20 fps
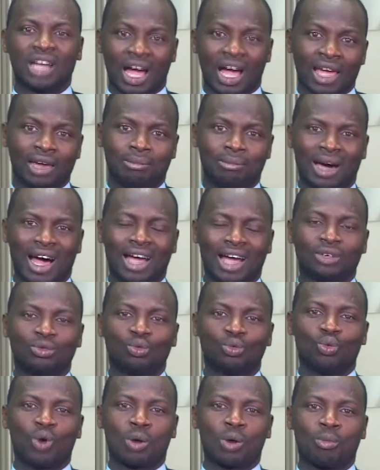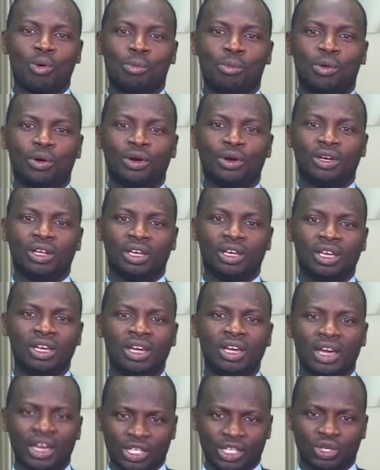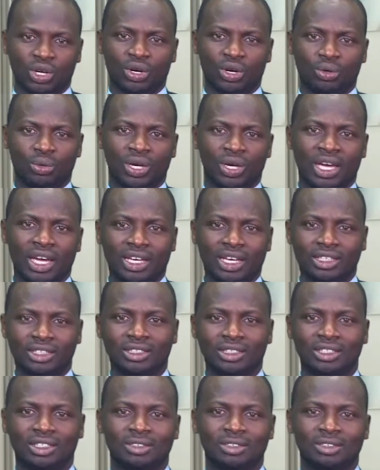I am Anu Luakwa. Enjoy your weekend.